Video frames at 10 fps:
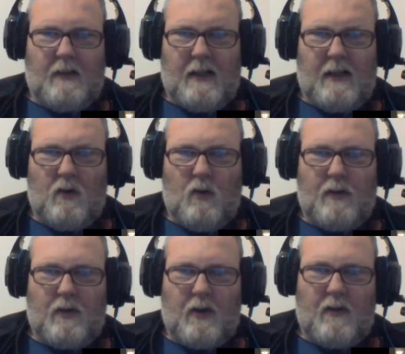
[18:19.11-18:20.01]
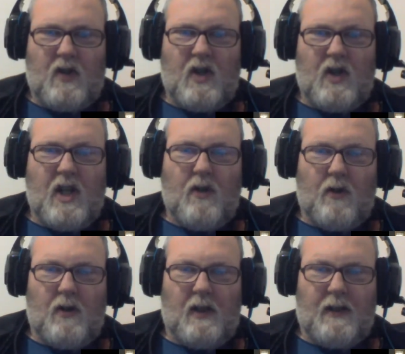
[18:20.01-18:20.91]
go and sort of
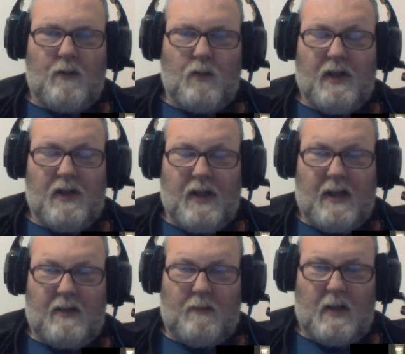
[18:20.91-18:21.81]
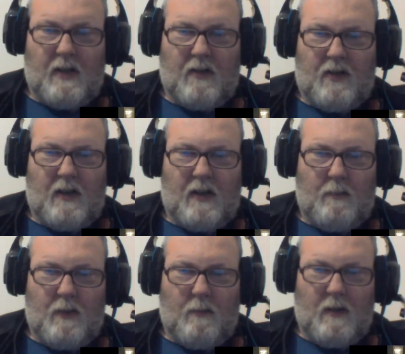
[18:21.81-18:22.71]
gingerly retake my seat,
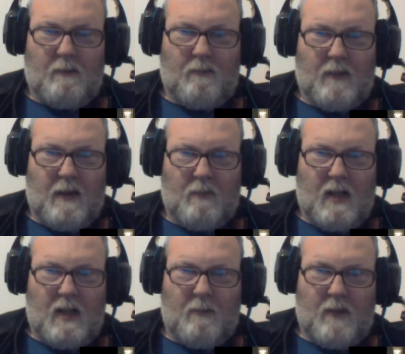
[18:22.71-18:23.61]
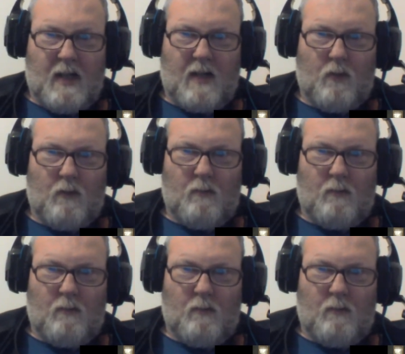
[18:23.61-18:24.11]
but I'm now.